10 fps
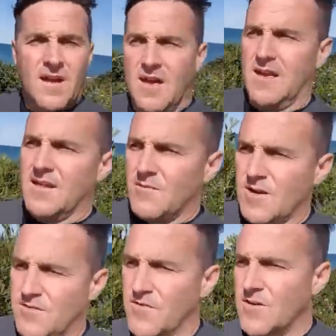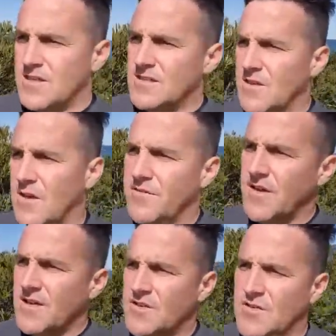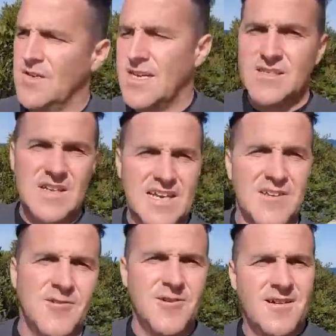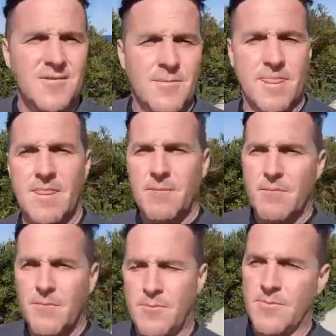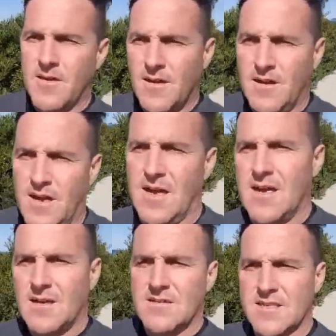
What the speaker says: Another one I've got is thelifecoach.net.au.